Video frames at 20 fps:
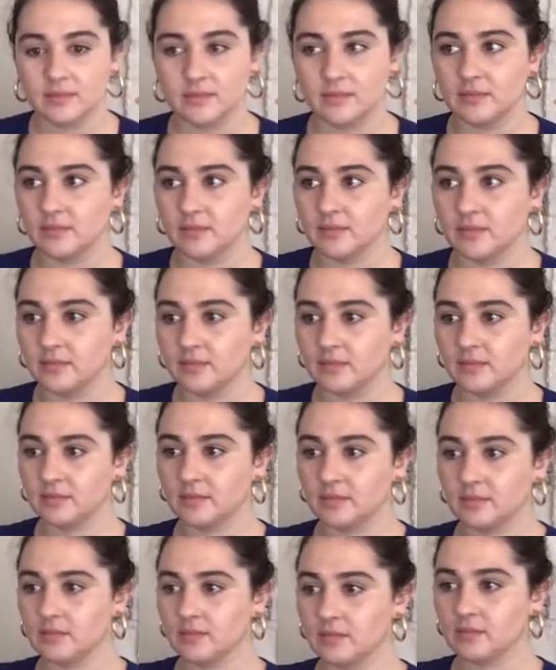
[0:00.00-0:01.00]

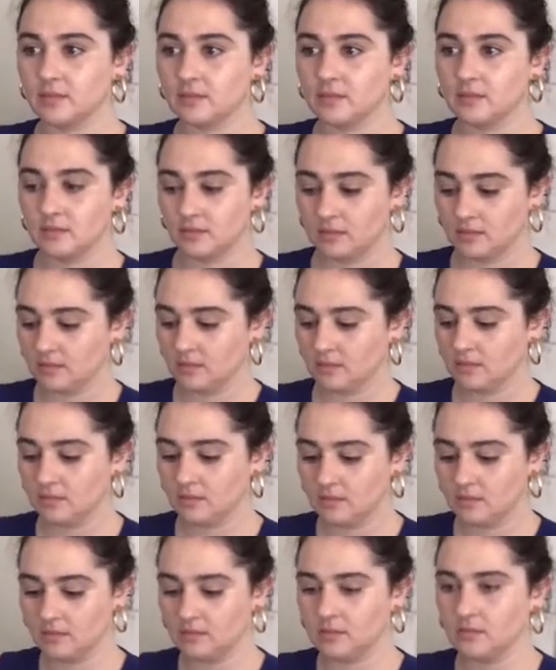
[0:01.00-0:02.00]

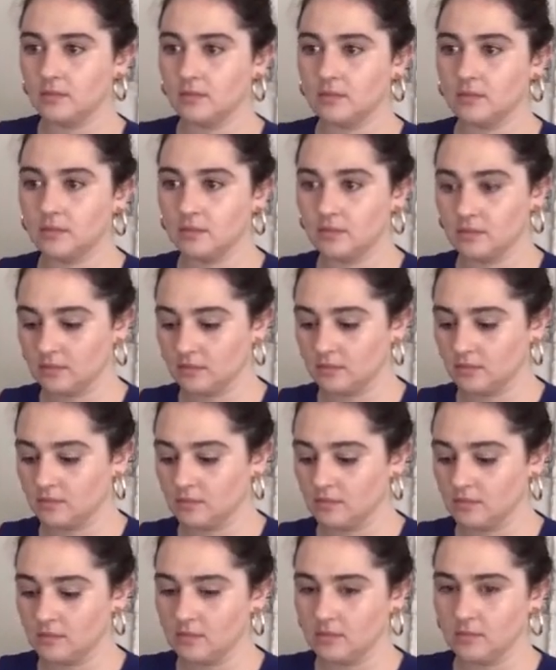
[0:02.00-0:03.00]

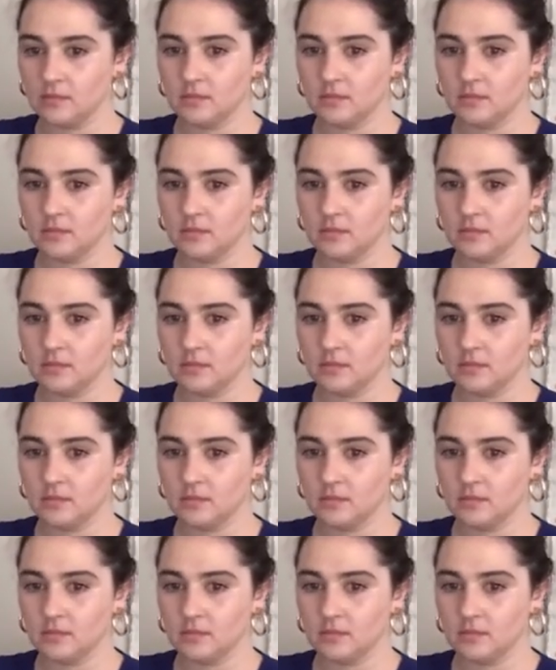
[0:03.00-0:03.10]
No words are spoken by the person on screen.